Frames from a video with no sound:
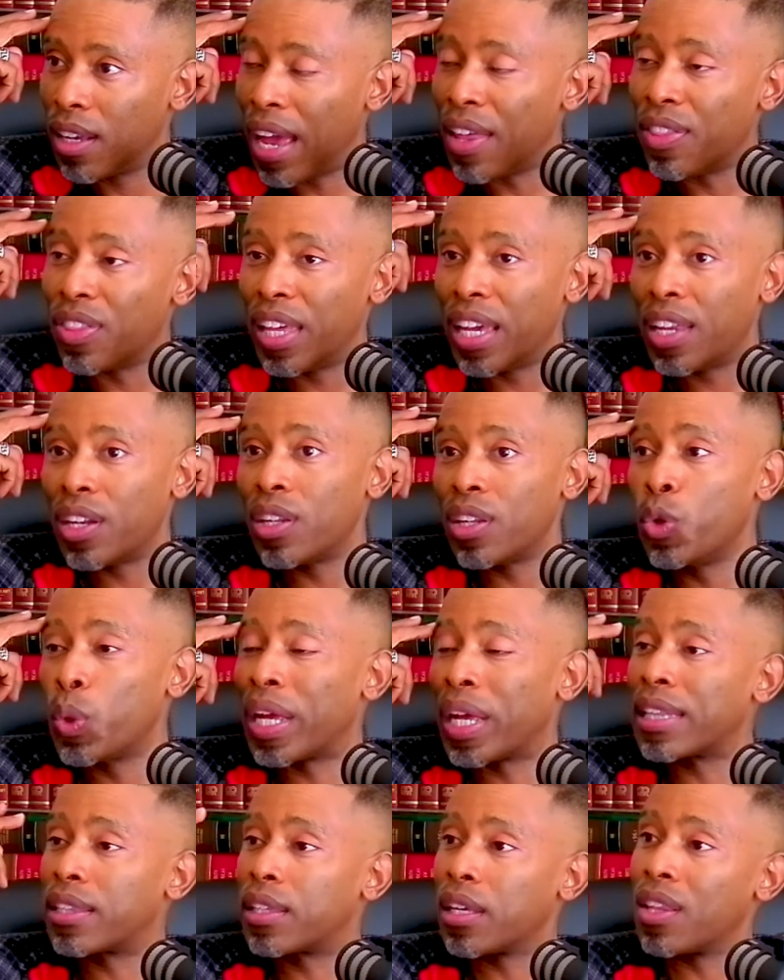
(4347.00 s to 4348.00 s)
And yeah. then you
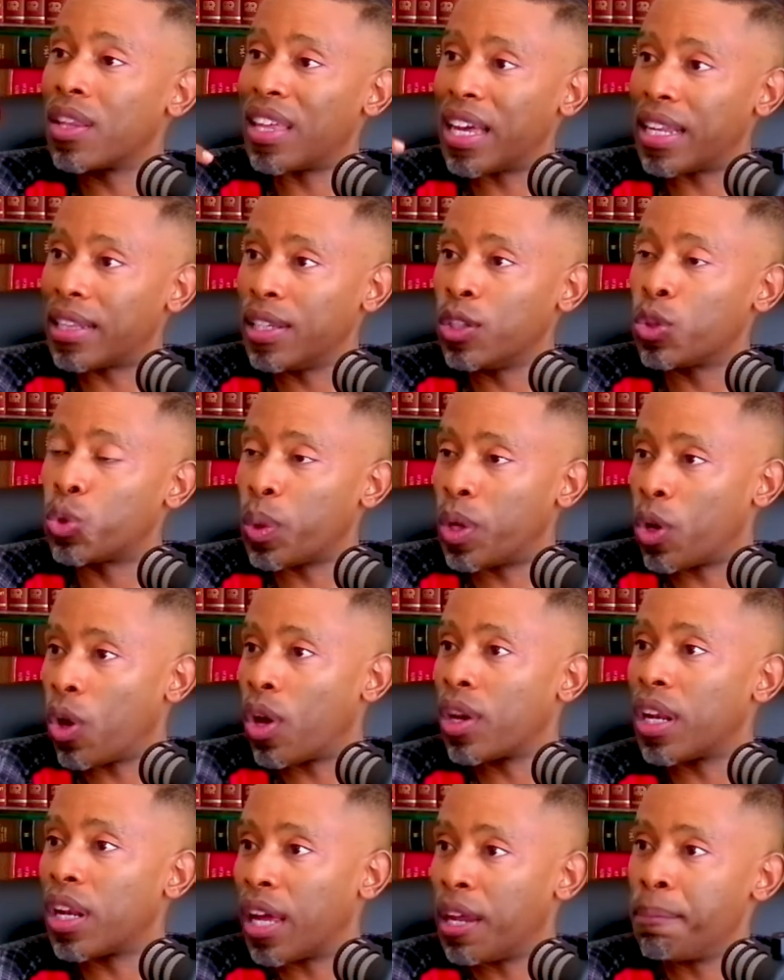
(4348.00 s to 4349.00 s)
can turn that into an
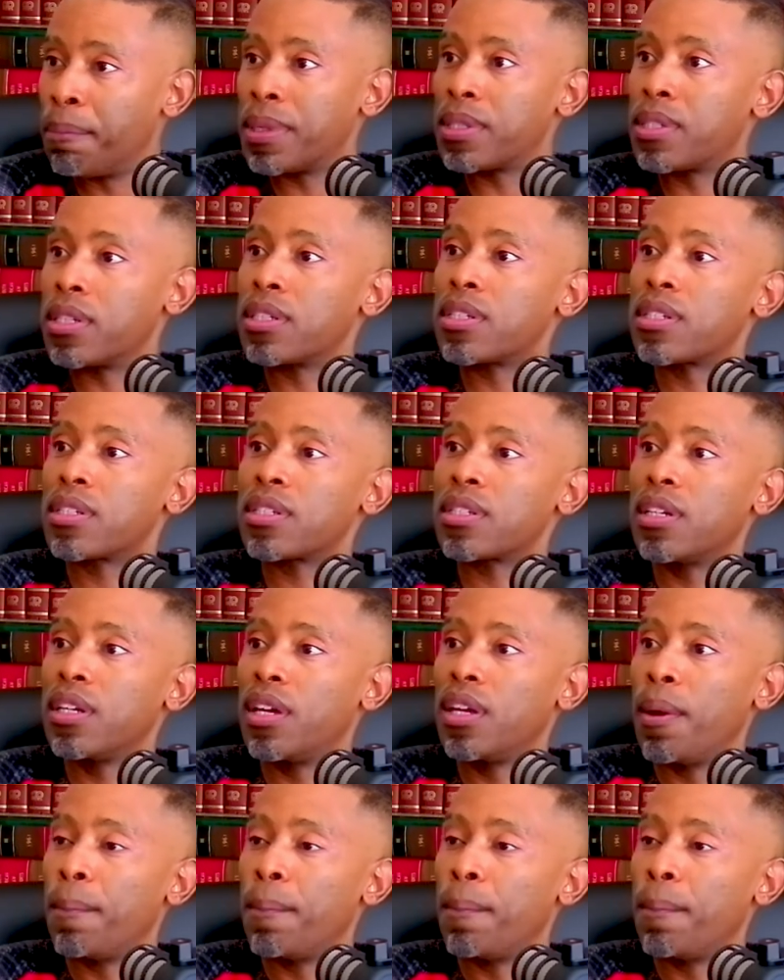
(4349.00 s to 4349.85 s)
online business.